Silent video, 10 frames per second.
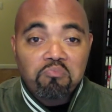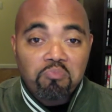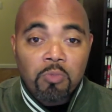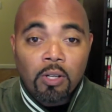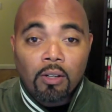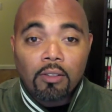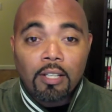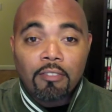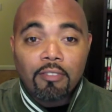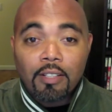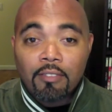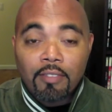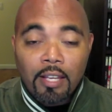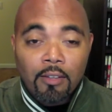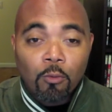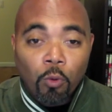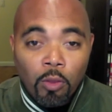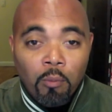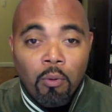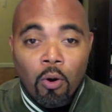if they
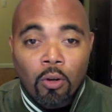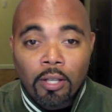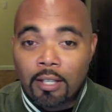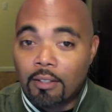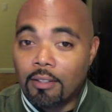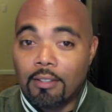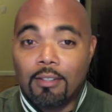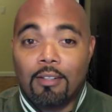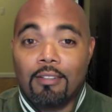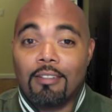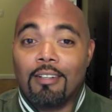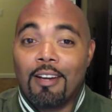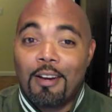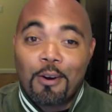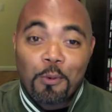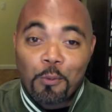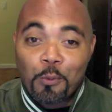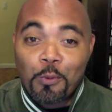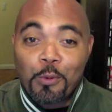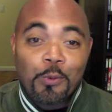run the ball like
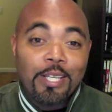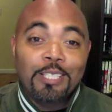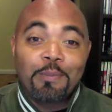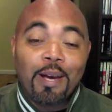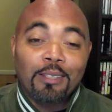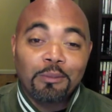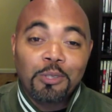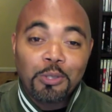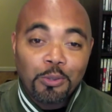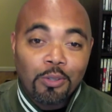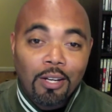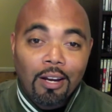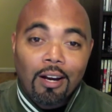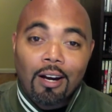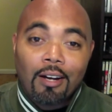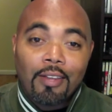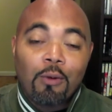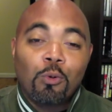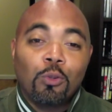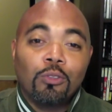we expect him to,
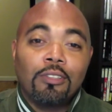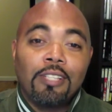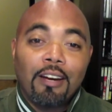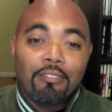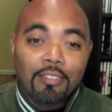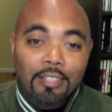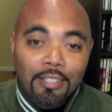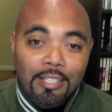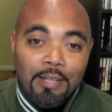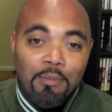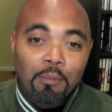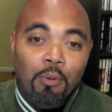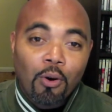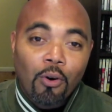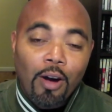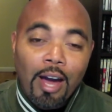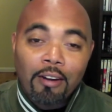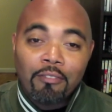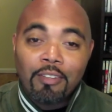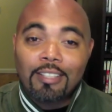that will definitely keep the ball
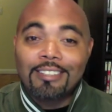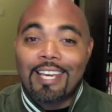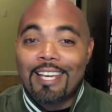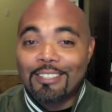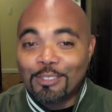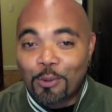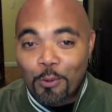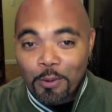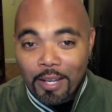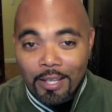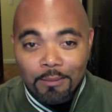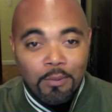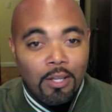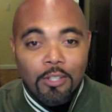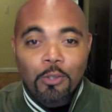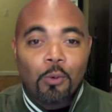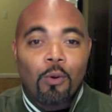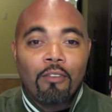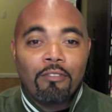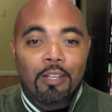out of Vic's hands the whole game. You don't
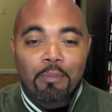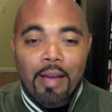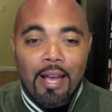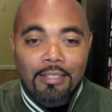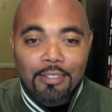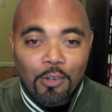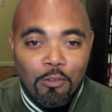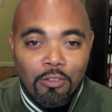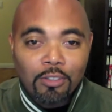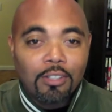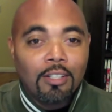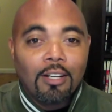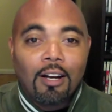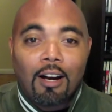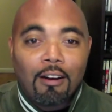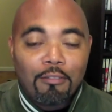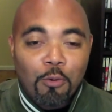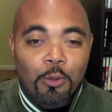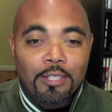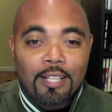want Vic passing over
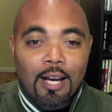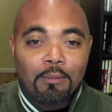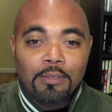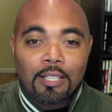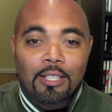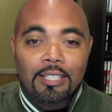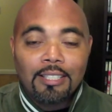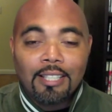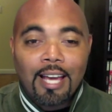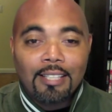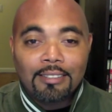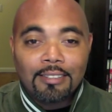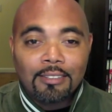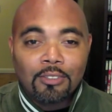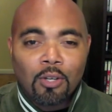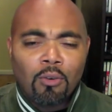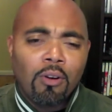40 times like he did last season. So